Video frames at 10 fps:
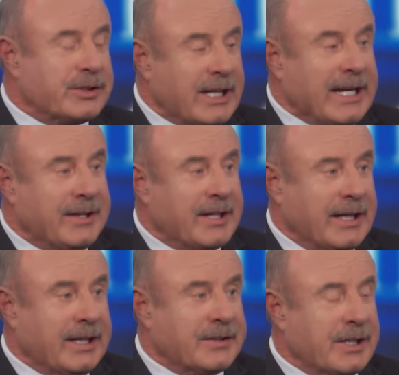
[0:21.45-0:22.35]
say
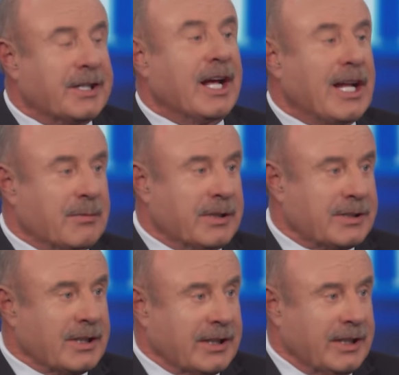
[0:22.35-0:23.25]
things
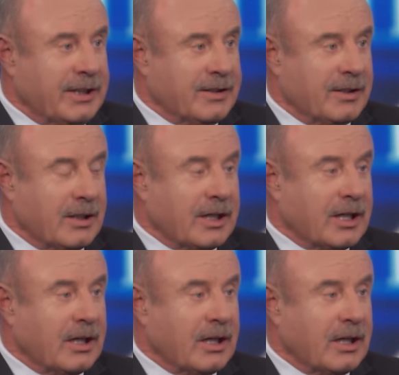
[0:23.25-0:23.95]
anonymously on a,